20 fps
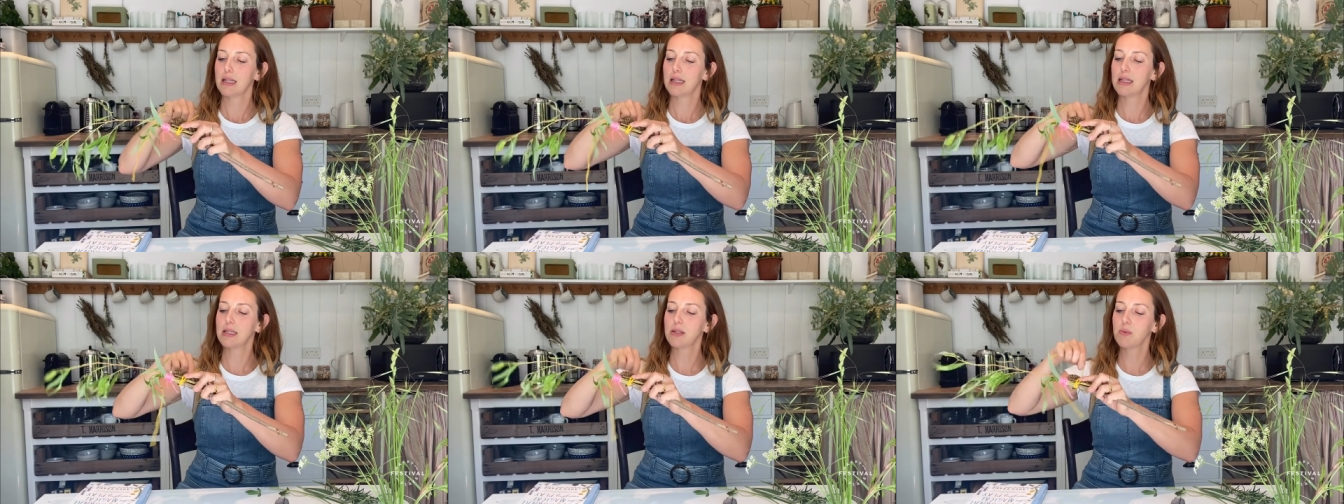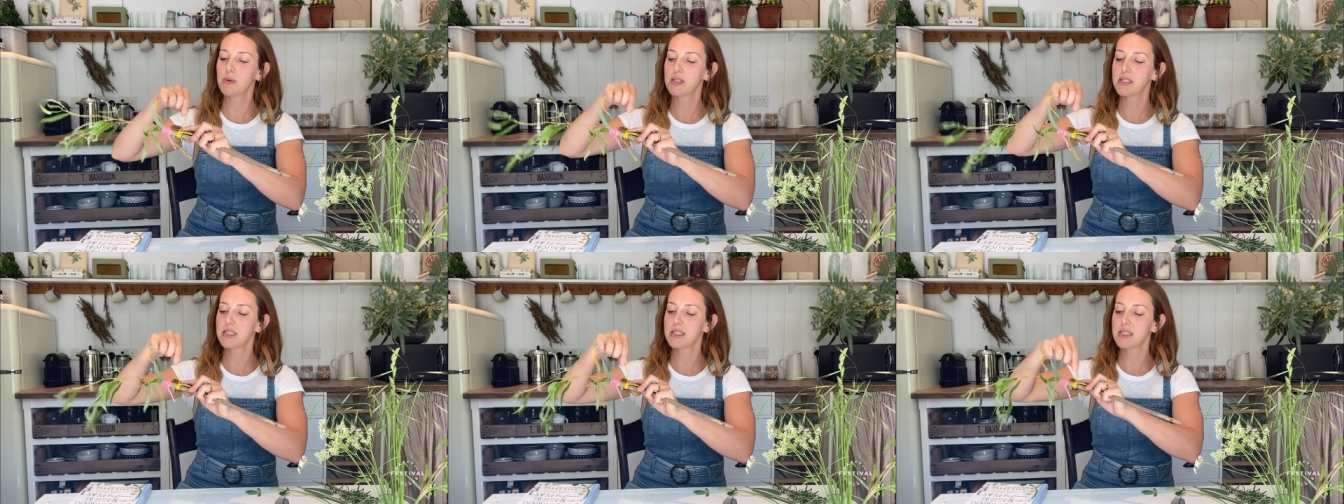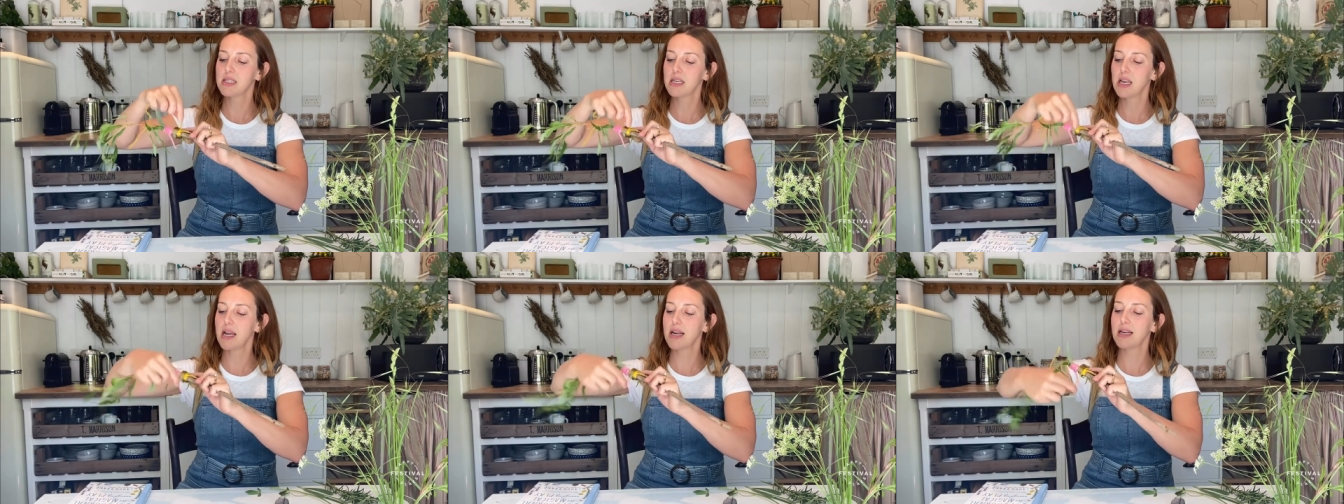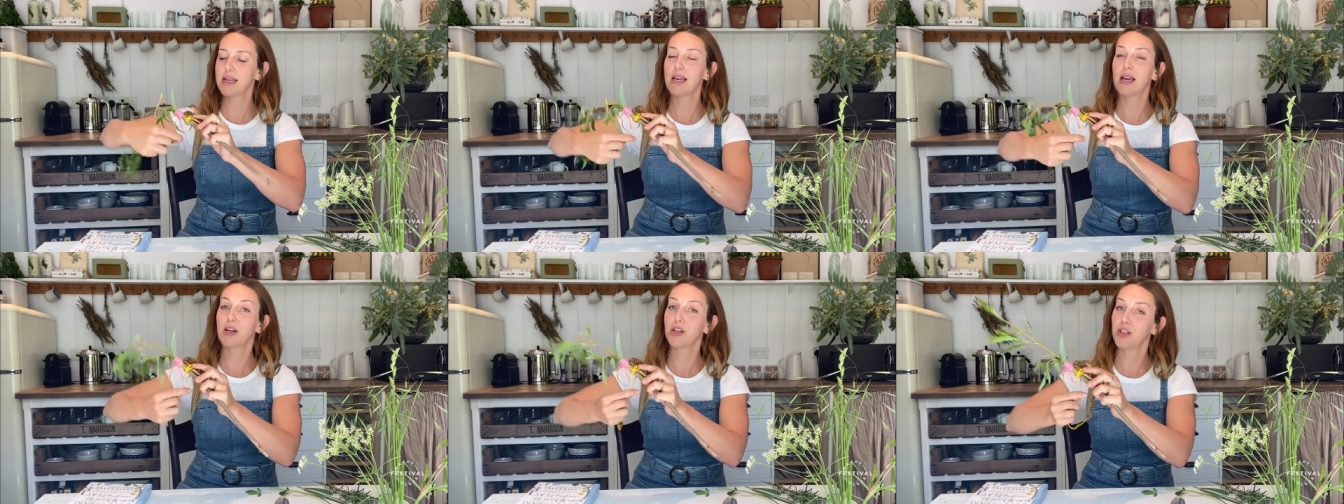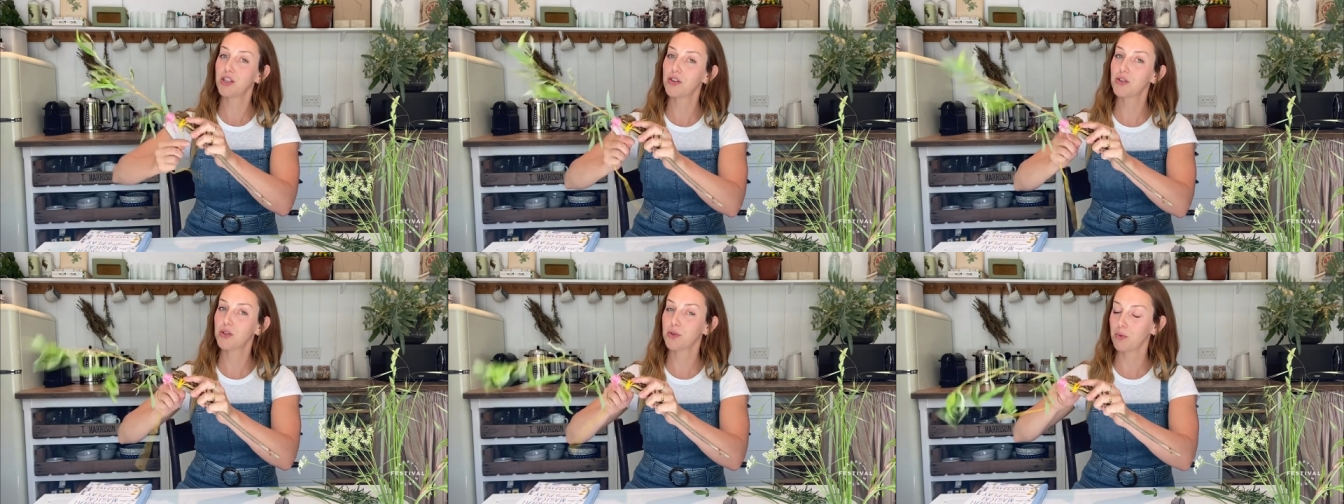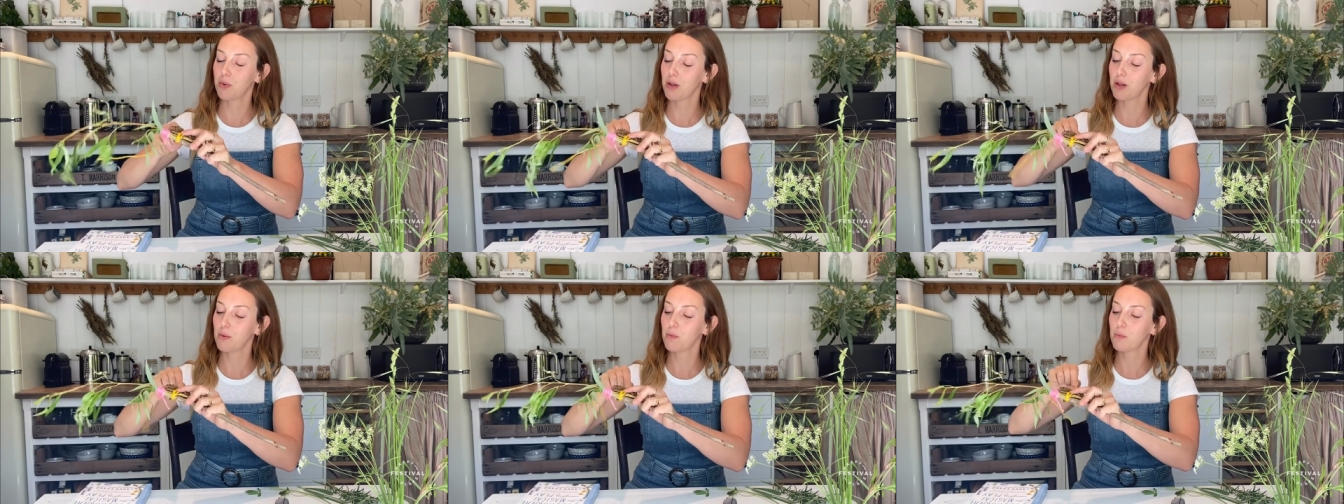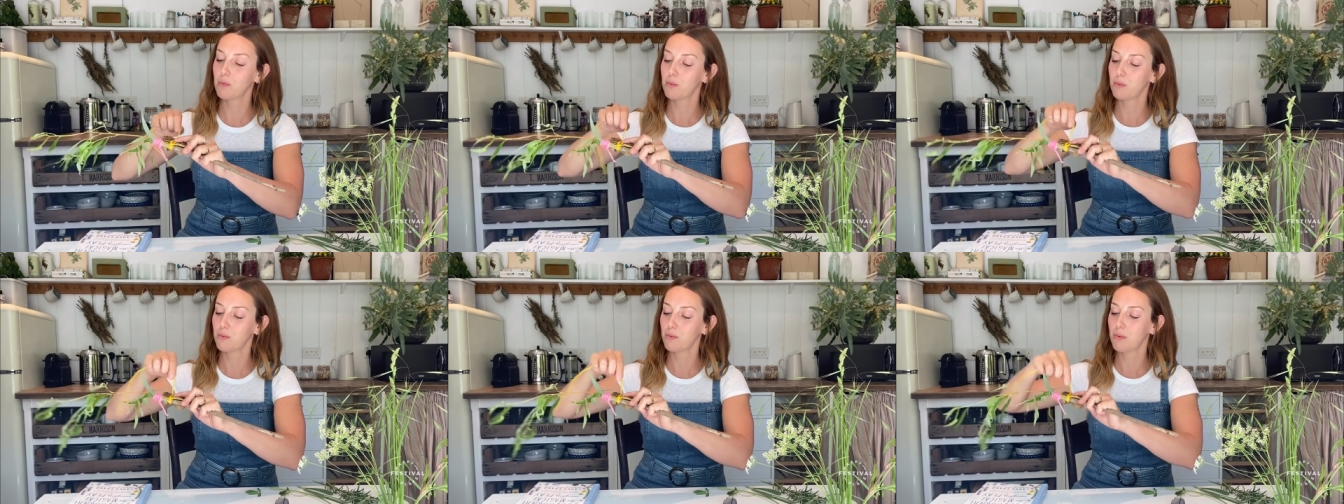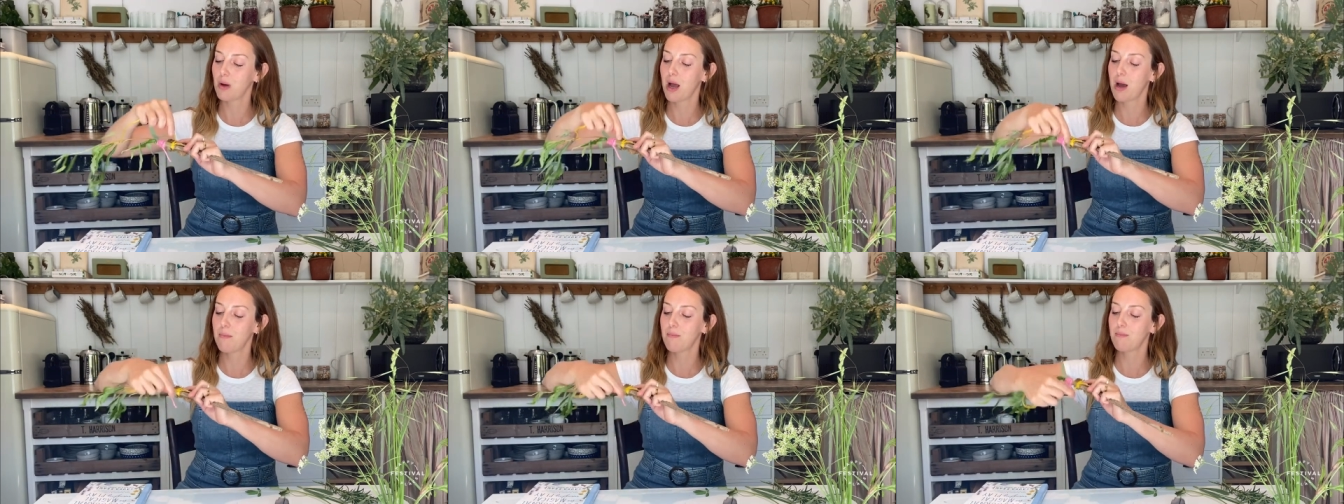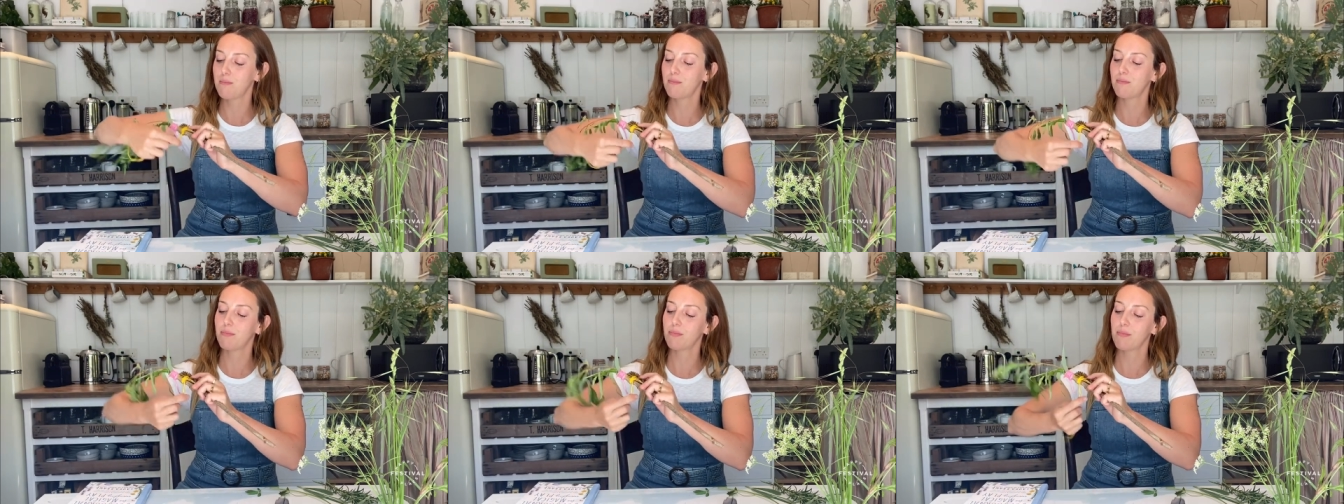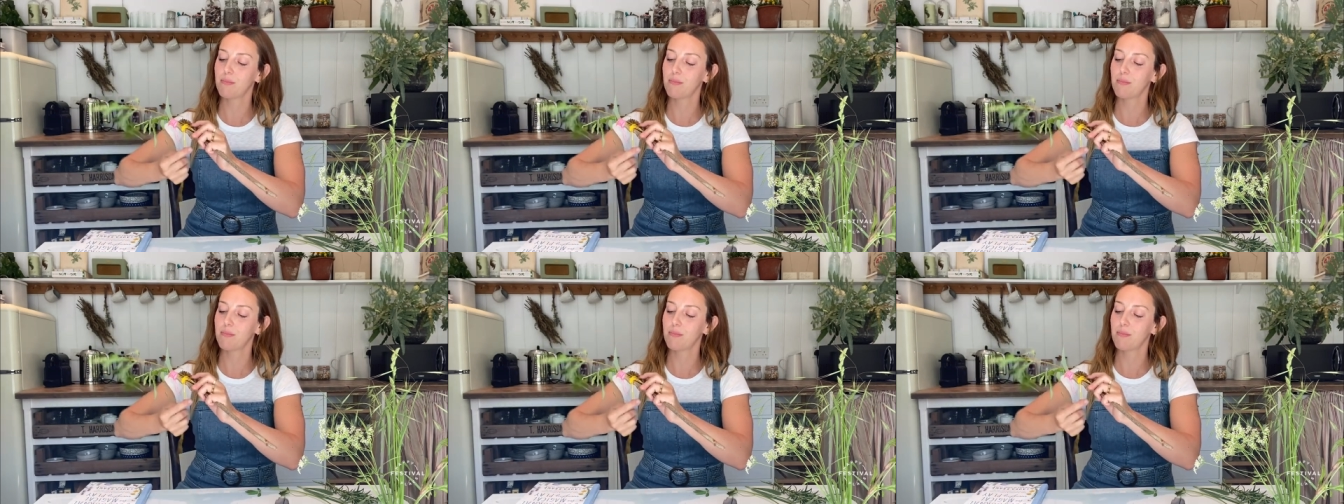This one's a slightly unusual um,